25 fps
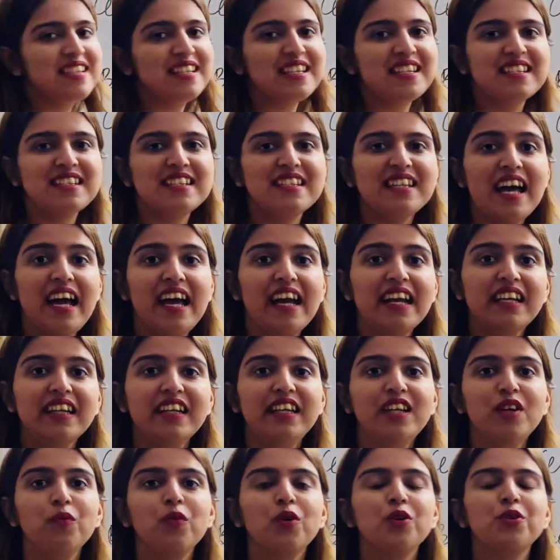
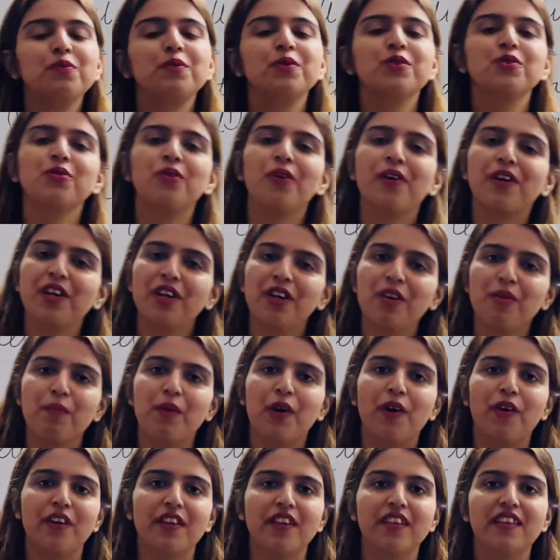exactly what we're talking
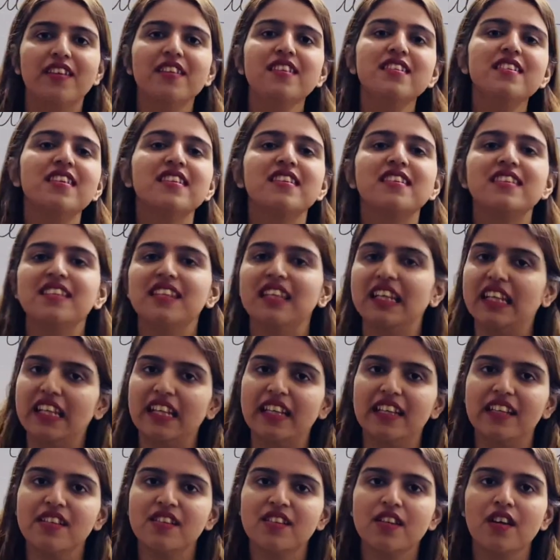about in this
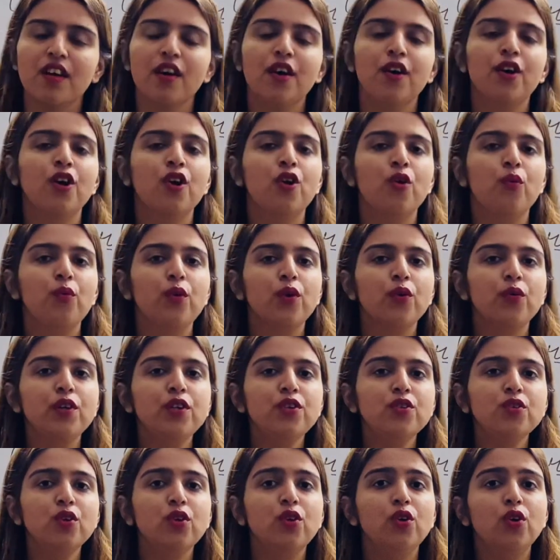series. We're
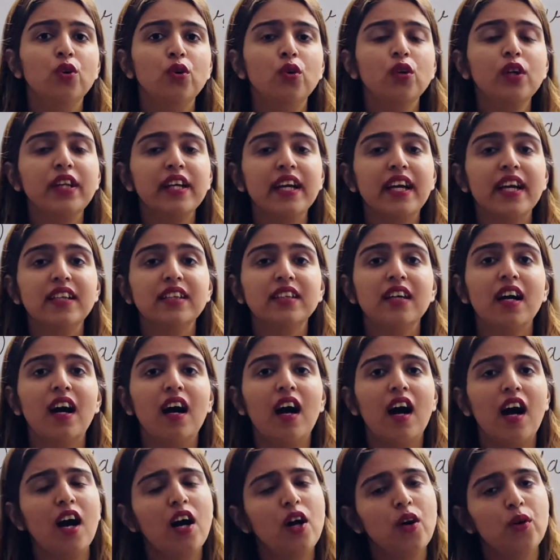going to look at
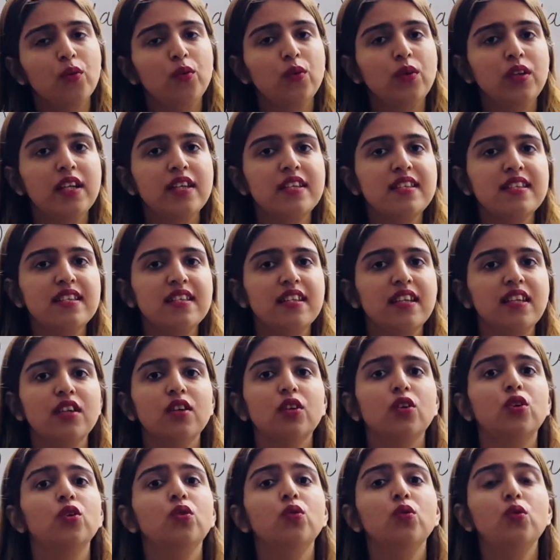how, let's say, a
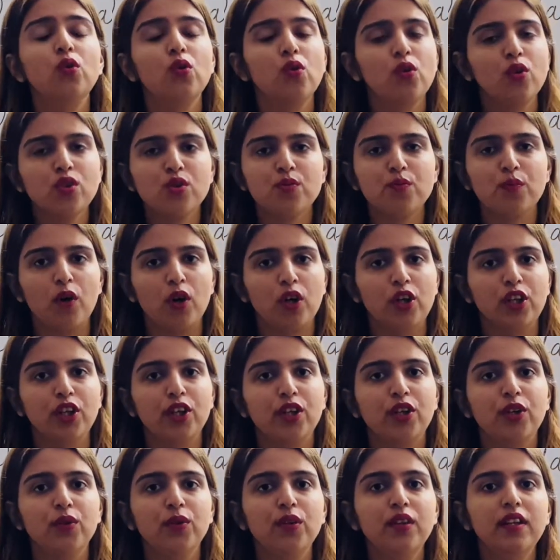glucose
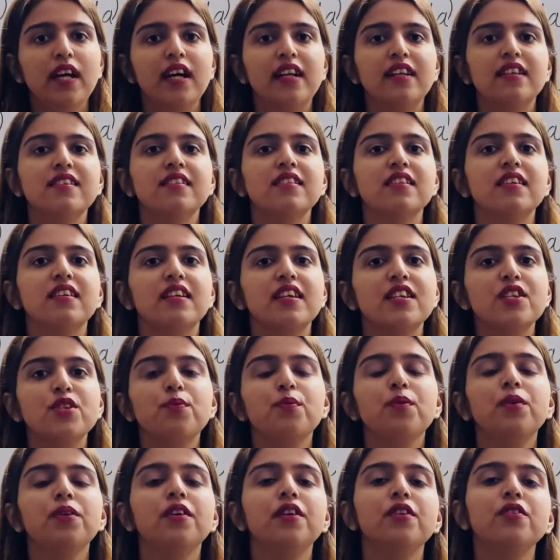molecule, that is a
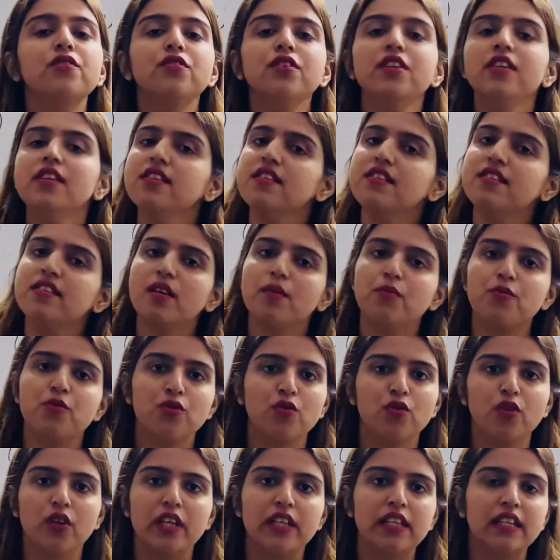respiratory
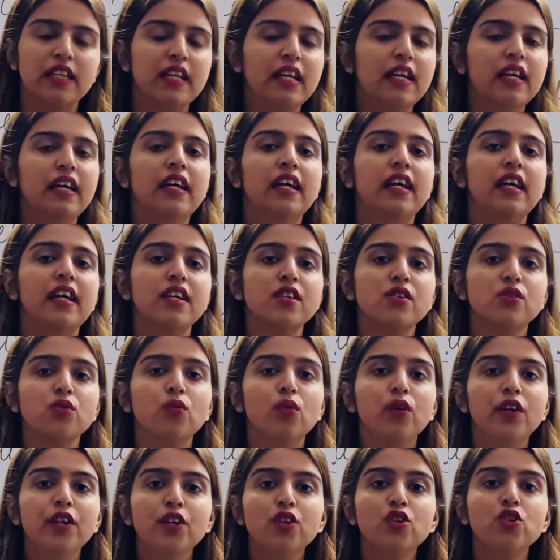substrate, is
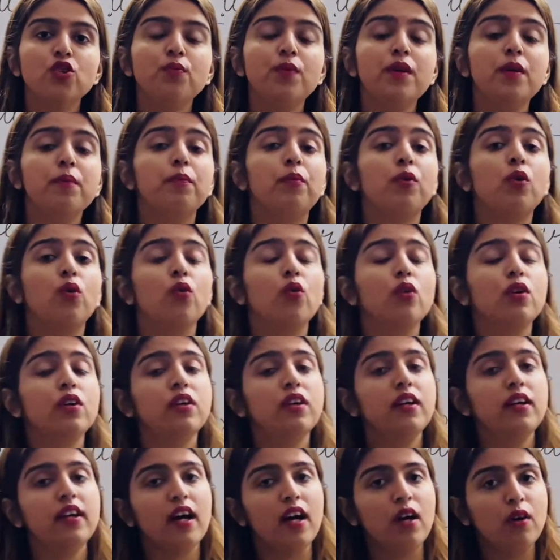going to be
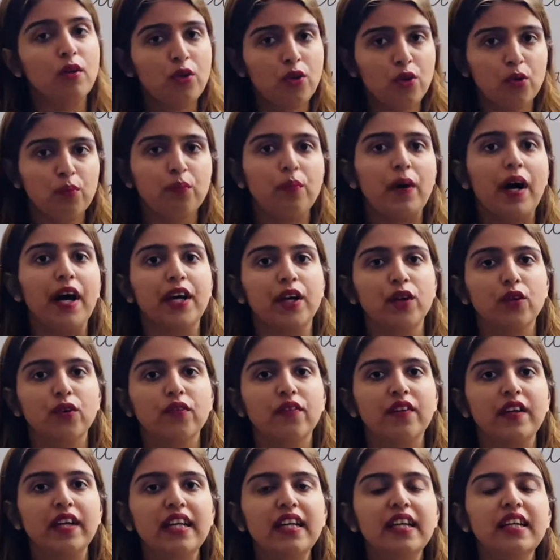broken down to
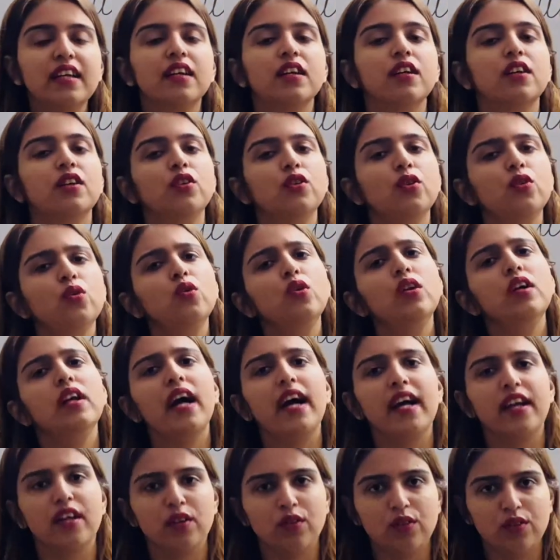pyruvate through
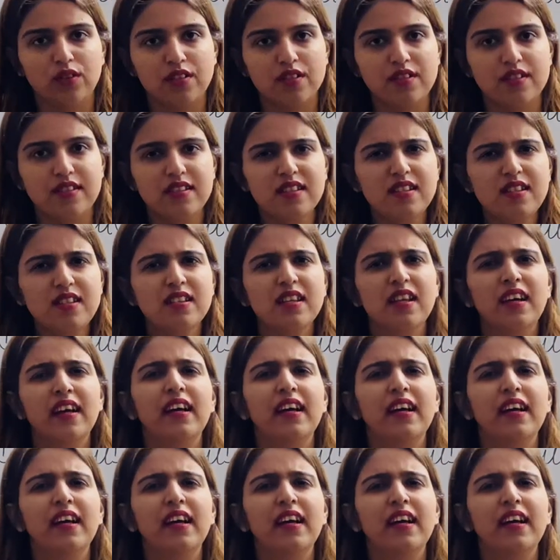glycolysis.